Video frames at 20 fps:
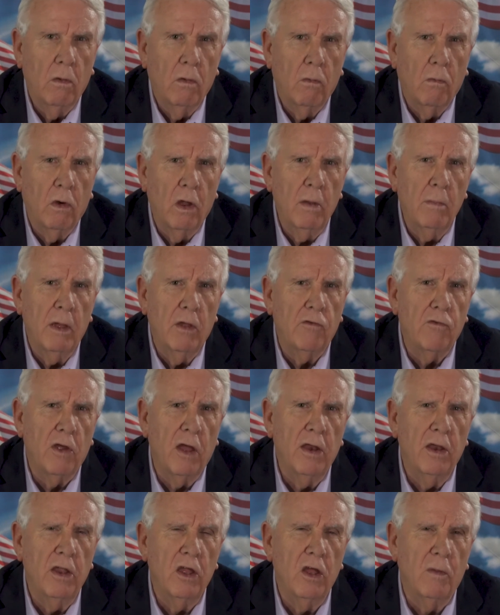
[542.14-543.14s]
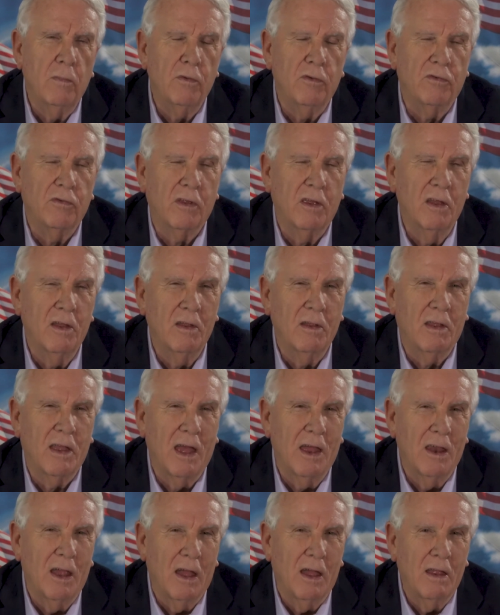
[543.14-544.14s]
What am I trying to help us
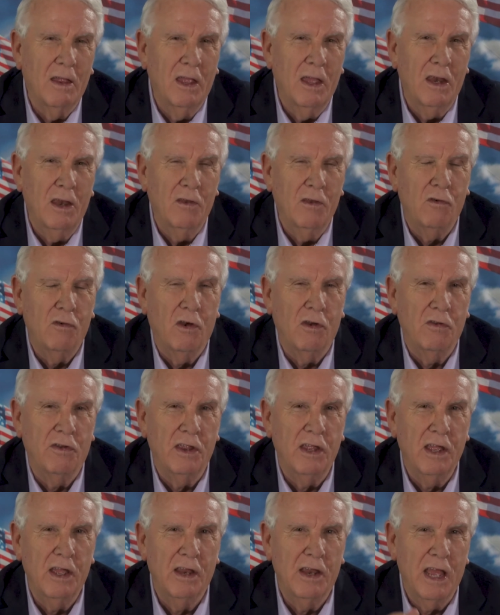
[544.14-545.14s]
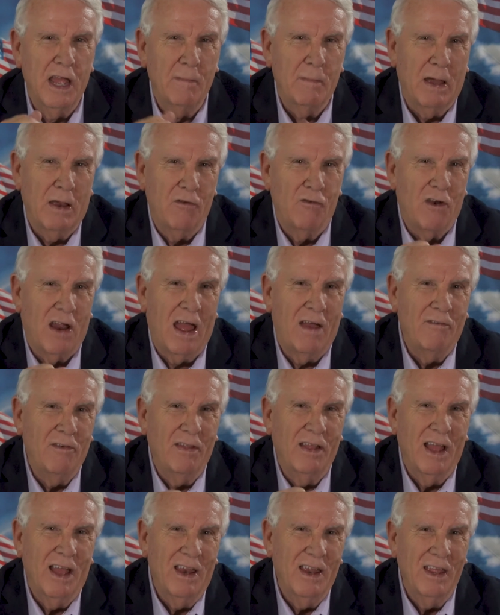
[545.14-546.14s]
kind of get our DNA by
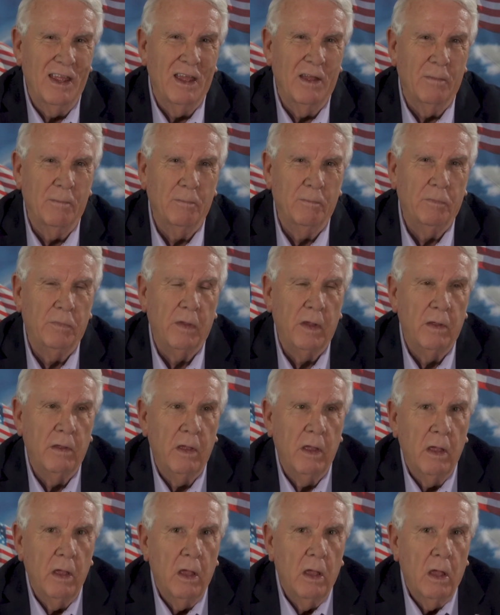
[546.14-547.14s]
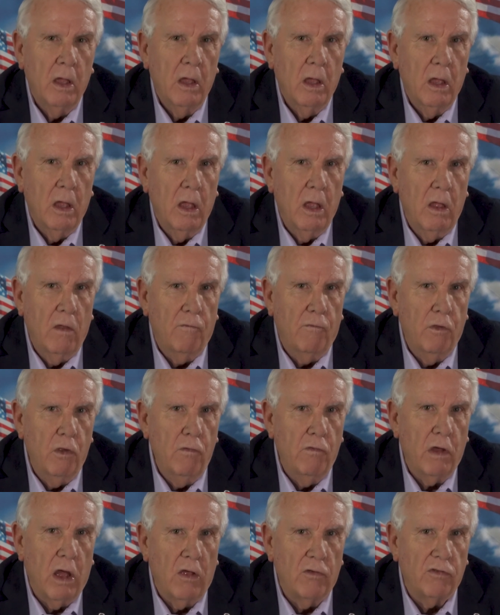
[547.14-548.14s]
driving that in? If
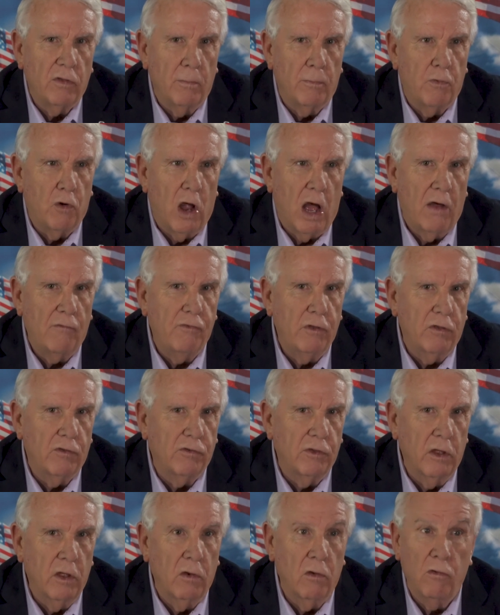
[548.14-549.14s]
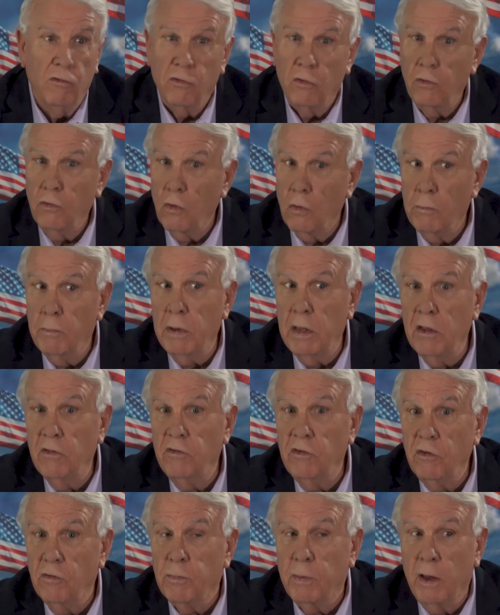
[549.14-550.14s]
you got some profit centers or your
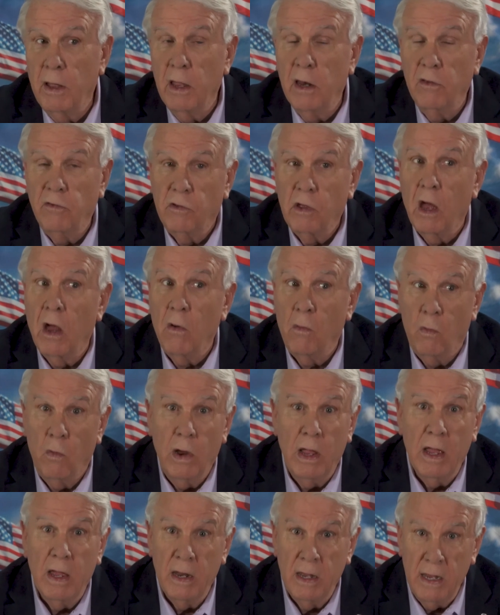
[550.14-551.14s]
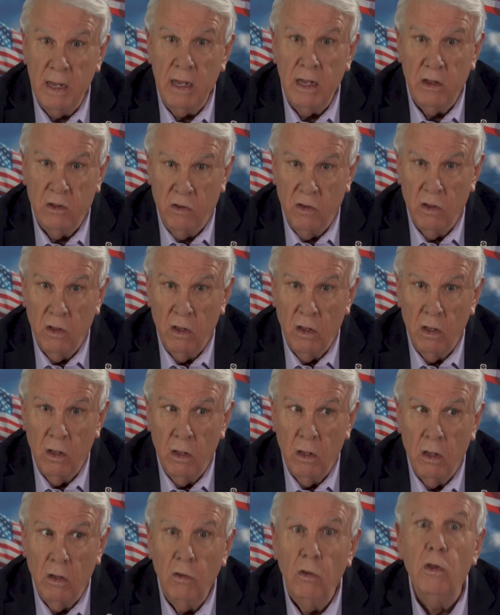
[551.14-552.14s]
business plan has got red ink,
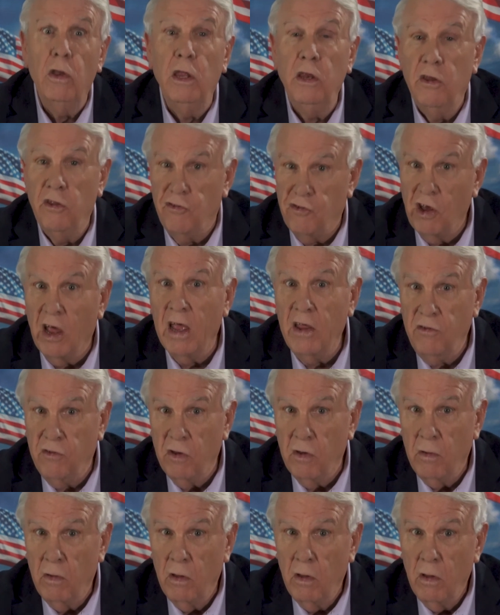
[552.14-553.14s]
you need to change it.